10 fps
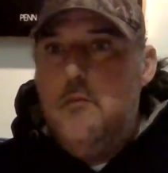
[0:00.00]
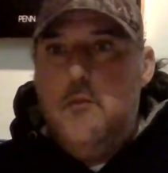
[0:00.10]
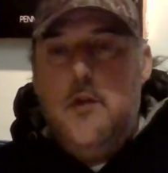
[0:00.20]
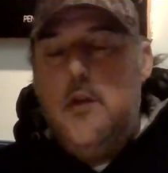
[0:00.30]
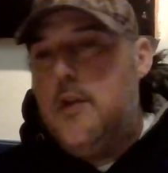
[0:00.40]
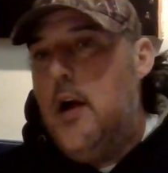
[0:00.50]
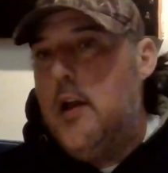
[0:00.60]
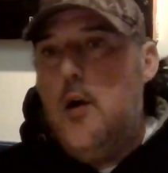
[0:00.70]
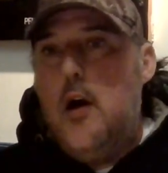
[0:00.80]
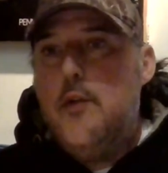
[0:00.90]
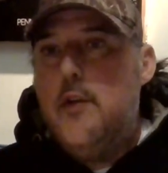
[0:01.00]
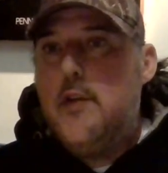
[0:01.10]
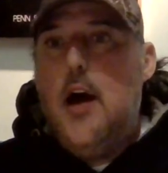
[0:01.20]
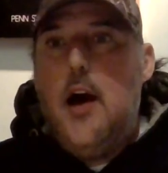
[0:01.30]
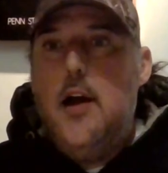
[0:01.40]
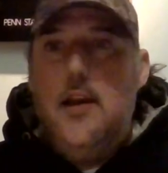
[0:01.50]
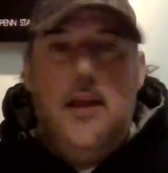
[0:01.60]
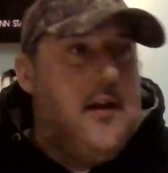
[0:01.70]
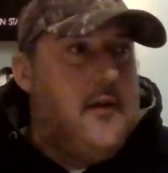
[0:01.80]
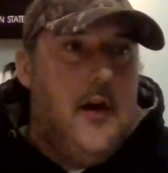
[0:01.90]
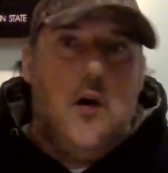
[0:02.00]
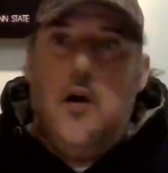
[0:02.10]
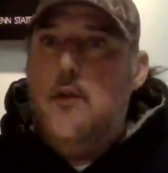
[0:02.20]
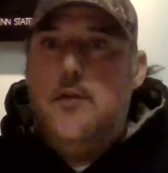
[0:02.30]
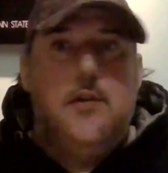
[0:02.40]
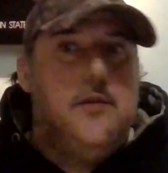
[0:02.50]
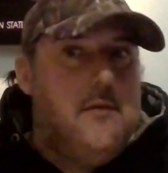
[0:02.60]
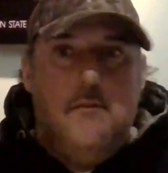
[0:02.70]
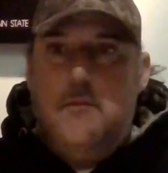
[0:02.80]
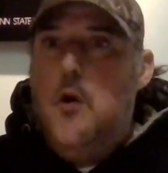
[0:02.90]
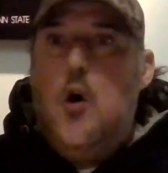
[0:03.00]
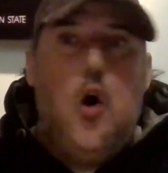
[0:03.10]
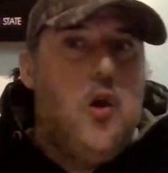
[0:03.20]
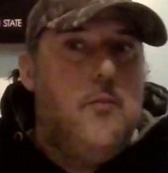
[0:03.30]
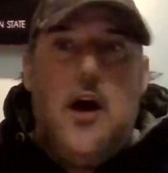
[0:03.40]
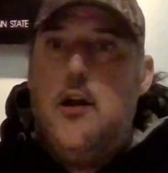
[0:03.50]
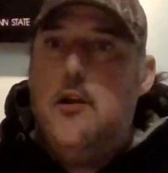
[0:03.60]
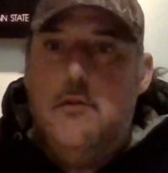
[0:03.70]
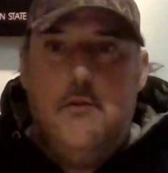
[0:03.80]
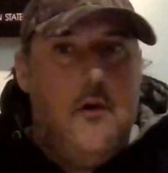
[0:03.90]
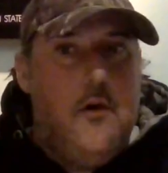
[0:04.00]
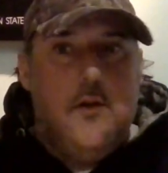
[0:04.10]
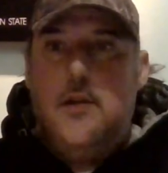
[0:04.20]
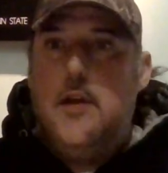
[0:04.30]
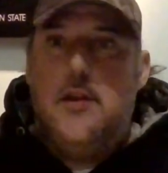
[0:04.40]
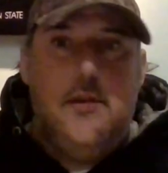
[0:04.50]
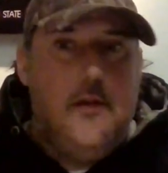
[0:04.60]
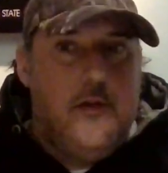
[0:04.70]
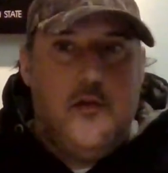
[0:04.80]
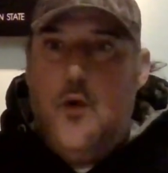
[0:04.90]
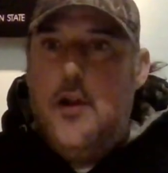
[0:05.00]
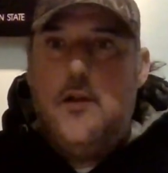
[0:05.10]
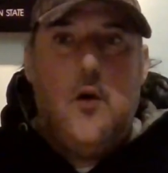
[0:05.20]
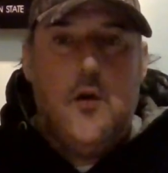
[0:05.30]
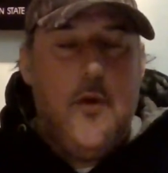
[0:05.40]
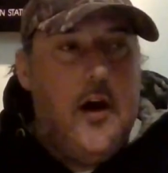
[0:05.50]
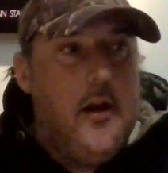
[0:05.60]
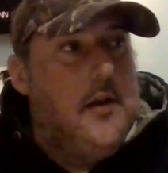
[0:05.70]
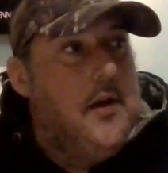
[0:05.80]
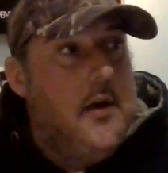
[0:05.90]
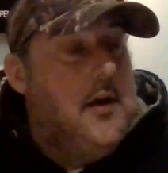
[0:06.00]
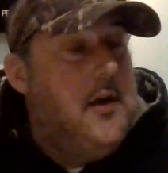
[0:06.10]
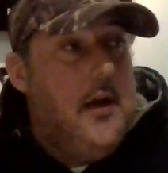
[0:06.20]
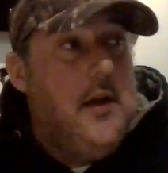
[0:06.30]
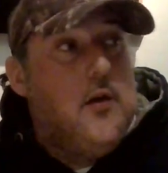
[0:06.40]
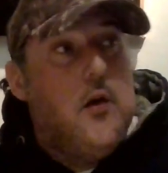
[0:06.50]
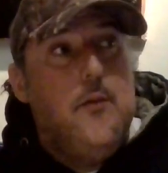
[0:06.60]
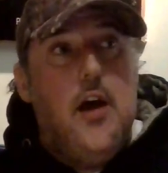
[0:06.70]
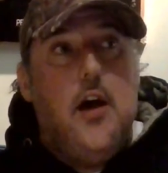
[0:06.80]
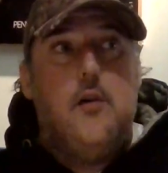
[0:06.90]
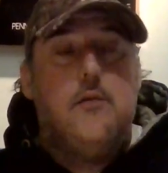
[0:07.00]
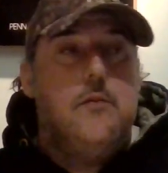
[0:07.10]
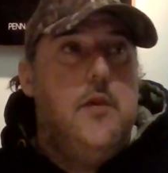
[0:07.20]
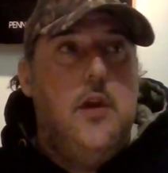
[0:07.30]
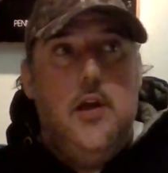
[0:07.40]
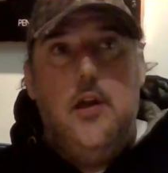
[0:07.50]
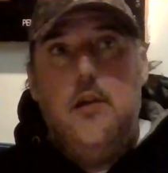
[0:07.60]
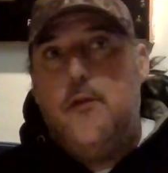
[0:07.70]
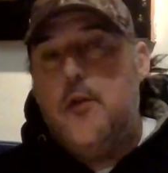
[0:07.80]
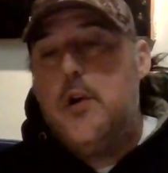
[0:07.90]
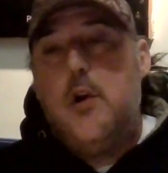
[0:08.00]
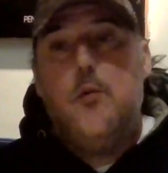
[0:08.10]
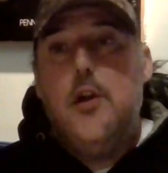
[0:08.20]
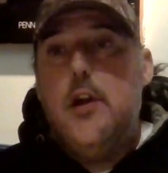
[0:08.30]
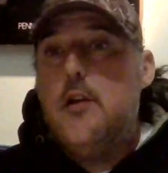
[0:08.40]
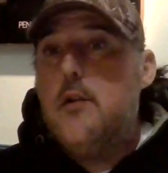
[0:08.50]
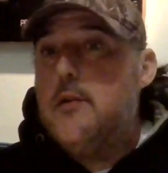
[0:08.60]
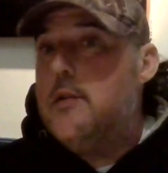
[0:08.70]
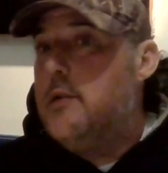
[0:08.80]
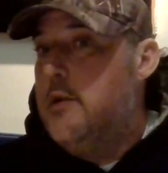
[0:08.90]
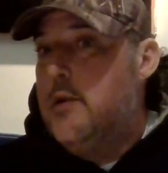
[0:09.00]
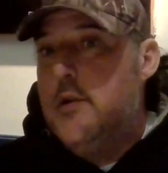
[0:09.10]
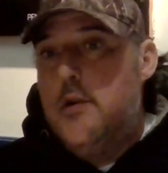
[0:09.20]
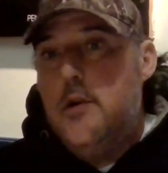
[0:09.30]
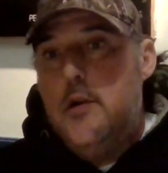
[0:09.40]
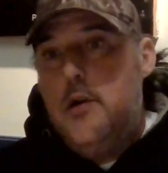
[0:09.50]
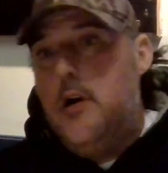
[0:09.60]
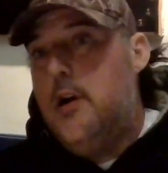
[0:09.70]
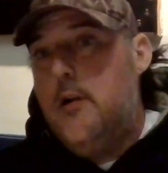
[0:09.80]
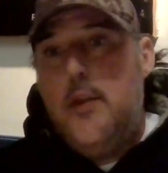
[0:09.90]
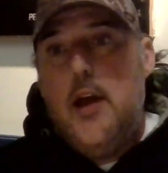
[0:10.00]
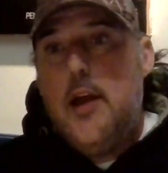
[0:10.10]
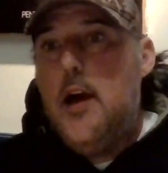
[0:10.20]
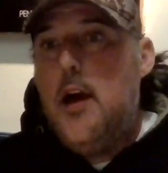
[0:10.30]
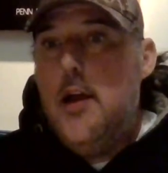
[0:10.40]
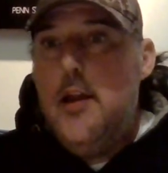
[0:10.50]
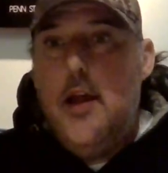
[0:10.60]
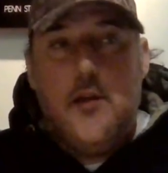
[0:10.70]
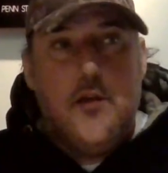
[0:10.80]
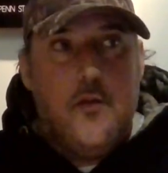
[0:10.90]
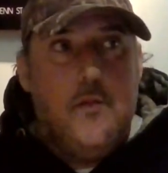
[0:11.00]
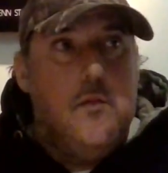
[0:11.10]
with this guy, and he could tell I was just all about it. Just want to talk about it. And he took me out, and for a couple of years, I hunted with that guy, and that's